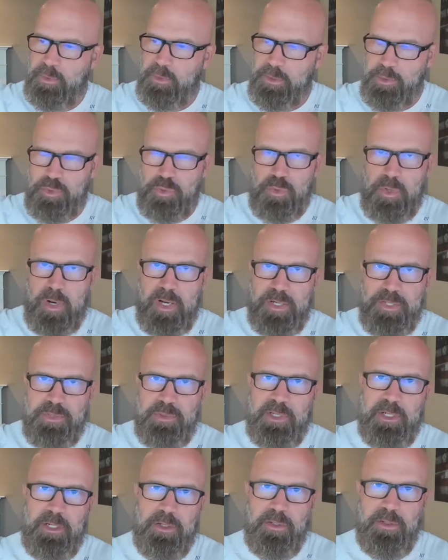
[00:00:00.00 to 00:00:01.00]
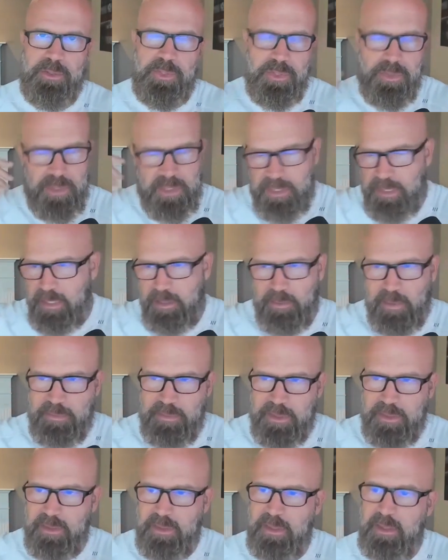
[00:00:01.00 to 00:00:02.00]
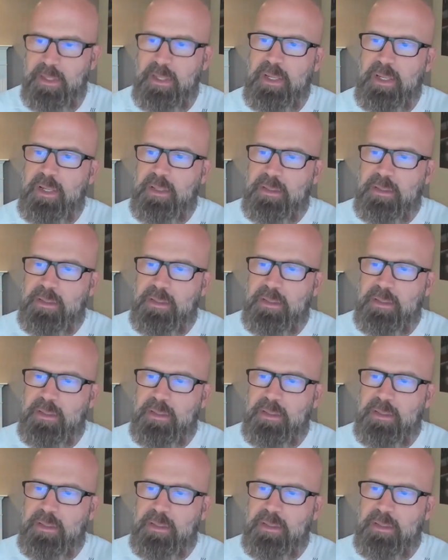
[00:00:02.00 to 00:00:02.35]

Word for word: with a drawstring curtain, so you can hear everything.